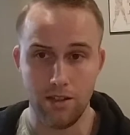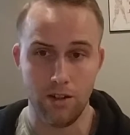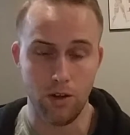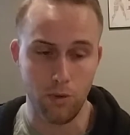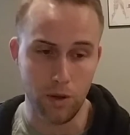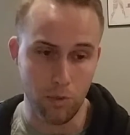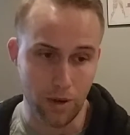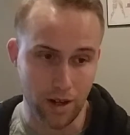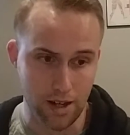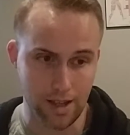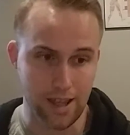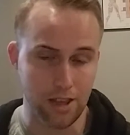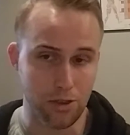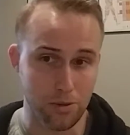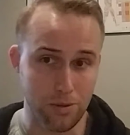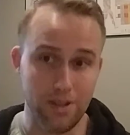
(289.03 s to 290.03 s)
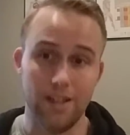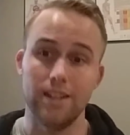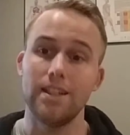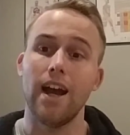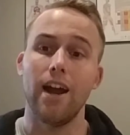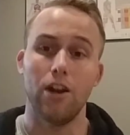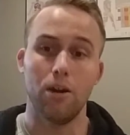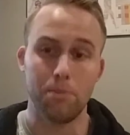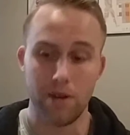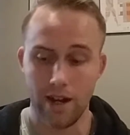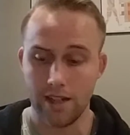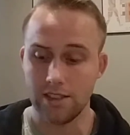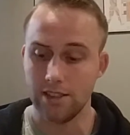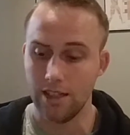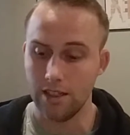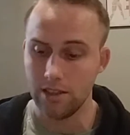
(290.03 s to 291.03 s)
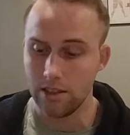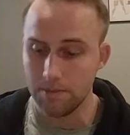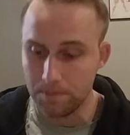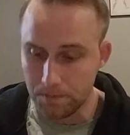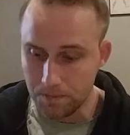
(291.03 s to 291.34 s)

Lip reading: We want to get through the entire process.